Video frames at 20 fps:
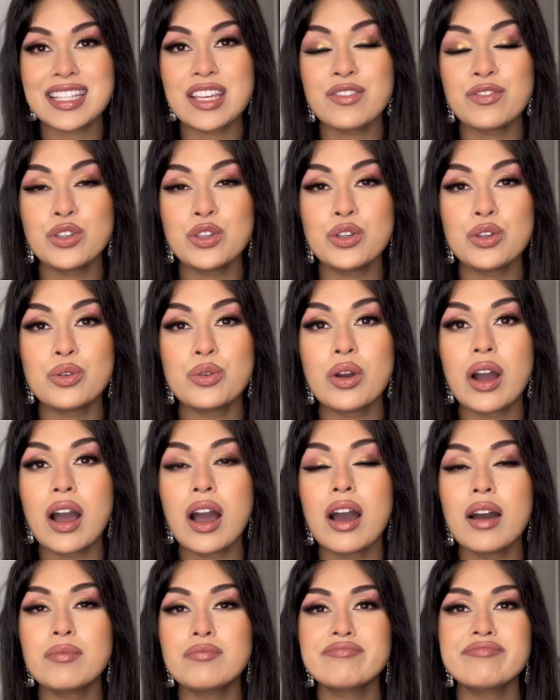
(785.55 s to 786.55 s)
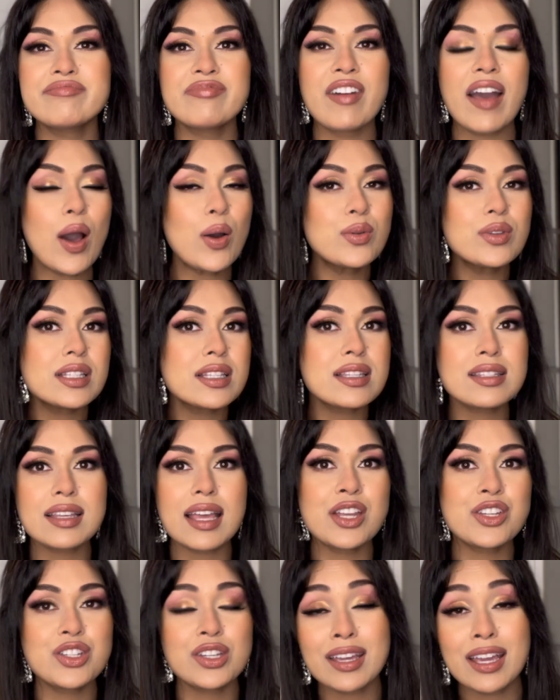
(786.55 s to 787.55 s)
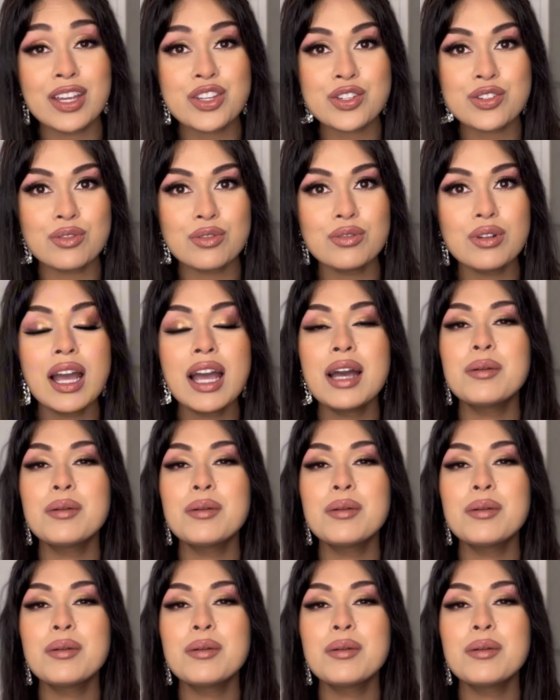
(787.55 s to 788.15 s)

If you found this educational,